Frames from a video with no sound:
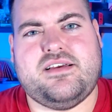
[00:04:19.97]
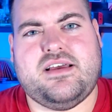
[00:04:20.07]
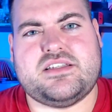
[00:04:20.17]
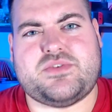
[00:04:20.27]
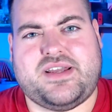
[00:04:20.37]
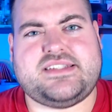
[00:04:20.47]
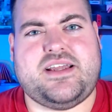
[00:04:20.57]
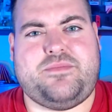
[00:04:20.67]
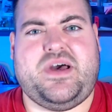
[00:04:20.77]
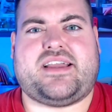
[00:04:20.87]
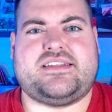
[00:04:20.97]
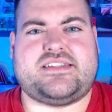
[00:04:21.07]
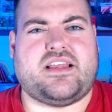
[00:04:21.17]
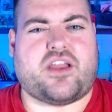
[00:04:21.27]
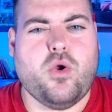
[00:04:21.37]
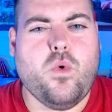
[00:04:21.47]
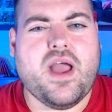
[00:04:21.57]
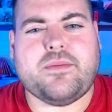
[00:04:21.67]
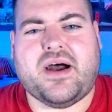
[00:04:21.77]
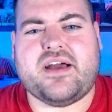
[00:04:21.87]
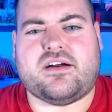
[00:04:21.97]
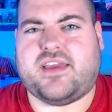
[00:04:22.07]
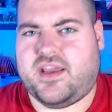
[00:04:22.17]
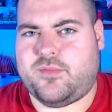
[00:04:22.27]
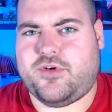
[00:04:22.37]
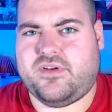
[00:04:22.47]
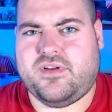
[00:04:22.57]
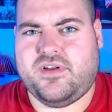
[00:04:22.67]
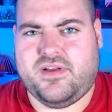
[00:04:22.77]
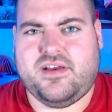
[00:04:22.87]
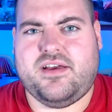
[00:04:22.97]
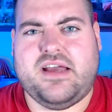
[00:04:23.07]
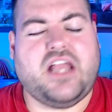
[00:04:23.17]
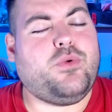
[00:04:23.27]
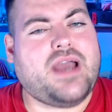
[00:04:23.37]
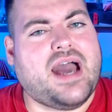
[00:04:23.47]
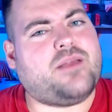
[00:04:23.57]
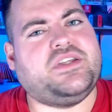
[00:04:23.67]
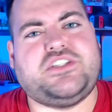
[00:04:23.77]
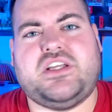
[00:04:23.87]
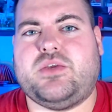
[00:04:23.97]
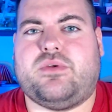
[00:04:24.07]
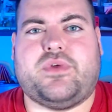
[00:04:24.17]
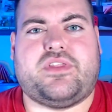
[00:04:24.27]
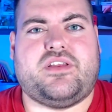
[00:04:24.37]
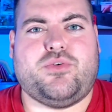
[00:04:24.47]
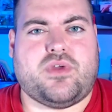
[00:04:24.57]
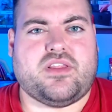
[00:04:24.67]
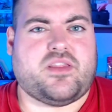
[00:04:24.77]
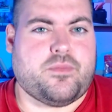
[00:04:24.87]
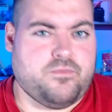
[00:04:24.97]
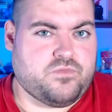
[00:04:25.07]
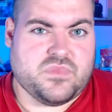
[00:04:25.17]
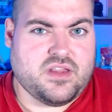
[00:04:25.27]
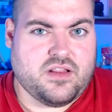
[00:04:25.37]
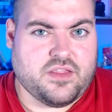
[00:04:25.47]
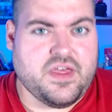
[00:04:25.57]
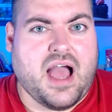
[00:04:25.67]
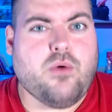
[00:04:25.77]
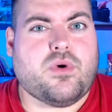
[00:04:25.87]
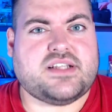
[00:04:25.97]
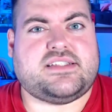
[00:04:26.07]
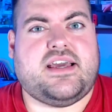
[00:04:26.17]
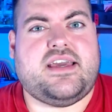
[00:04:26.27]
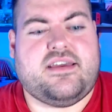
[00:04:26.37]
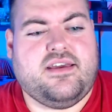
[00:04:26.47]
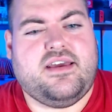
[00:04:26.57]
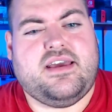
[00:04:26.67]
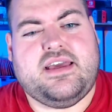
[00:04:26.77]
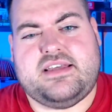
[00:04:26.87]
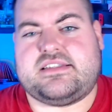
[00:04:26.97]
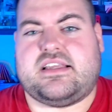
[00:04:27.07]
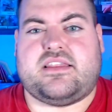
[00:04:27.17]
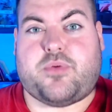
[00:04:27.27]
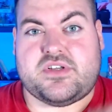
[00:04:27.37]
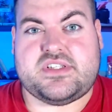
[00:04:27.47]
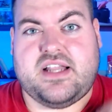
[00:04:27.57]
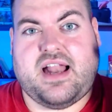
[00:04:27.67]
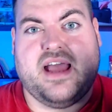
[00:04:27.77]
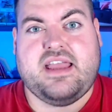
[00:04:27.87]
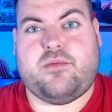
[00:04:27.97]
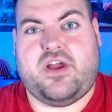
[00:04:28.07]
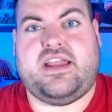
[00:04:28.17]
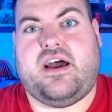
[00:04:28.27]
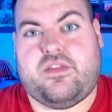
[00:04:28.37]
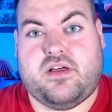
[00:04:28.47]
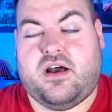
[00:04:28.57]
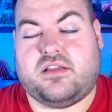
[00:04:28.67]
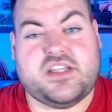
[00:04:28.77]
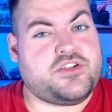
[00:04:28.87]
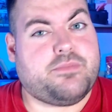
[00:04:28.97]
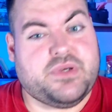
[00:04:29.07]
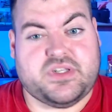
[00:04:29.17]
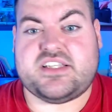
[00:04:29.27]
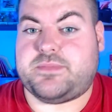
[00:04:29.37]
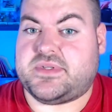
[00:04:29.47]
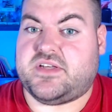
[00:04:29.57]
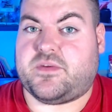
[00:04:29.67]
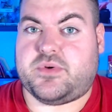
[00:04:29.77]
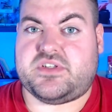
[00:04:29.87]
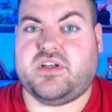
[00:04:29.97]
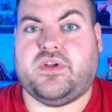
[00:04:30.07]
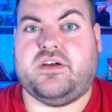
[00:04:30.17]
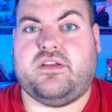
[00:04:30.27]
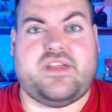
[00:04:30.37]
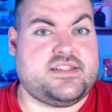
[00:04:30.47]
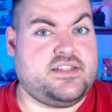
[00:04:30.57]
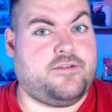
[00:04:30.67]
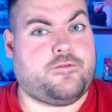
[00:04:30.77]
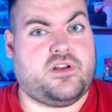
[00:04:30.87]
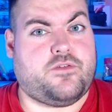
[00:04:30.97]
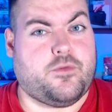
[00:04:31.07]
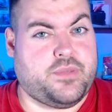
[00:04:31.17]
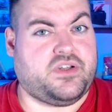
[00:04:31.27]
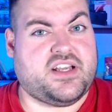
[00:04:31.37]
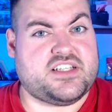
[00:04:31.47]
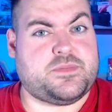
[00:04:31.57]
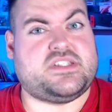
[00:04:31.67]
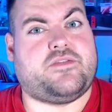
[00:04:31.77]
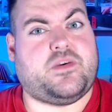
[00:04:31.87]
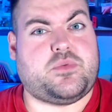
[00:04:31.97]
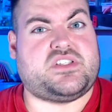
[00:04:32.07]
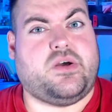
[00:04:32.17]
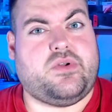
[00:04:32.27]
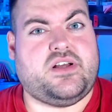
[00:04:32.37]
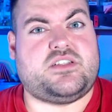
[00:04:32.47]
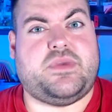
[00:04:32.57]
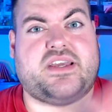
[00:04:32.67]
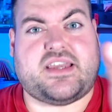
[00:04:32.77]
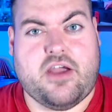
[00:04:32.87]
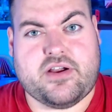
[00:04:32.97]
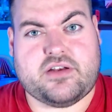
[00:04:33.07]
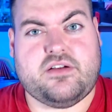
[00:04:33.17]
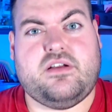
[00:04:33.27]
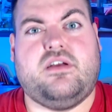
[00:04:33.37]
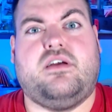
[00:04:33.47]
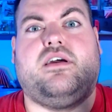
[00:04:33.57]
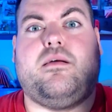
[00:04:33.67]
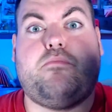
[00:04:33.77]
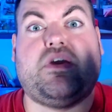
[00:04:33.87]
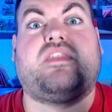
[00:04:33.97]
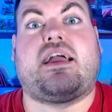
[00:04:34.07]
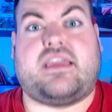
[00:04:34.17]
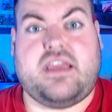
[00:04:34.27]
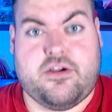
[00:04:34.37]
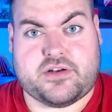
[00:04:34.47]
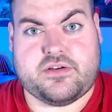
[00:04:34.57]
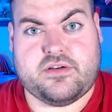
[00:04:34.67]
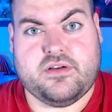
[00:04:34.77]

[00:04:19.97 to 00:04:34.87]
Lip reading: So I had to step back and say, like, who am I on camera? And you got to be genuine with it. The thing I want to say is the person that I am right now, unless you're building a specific persona, that's different. If you're building a specific persona to be a character, be that character.